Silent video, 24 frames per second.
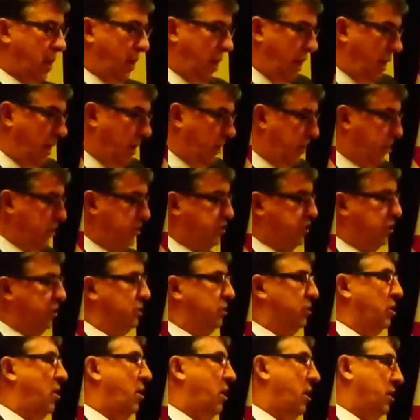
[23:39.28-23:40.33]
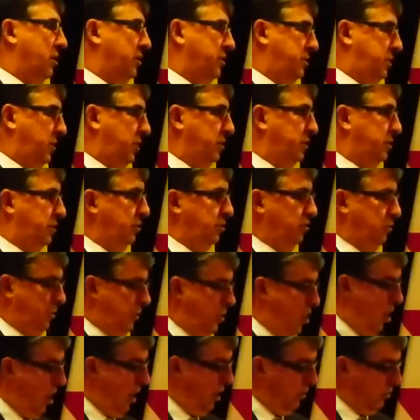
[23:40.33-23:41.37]
additional dollars into
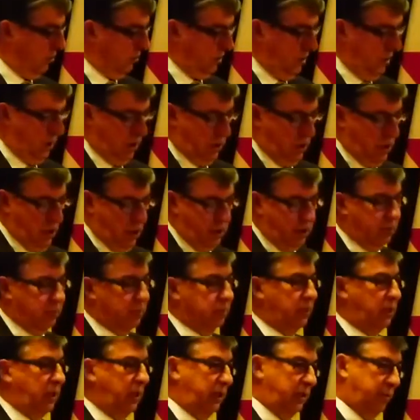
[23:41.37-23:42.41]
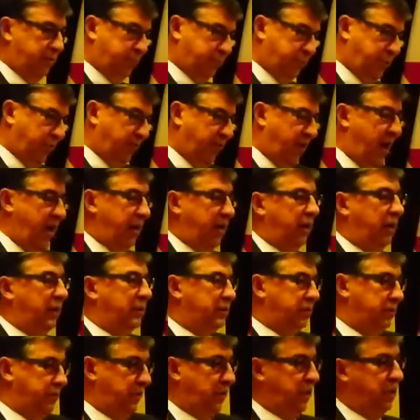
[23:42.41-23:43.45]
not only providing
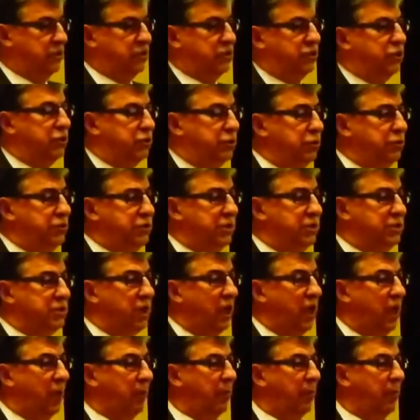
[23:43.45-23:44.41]
to the institutions,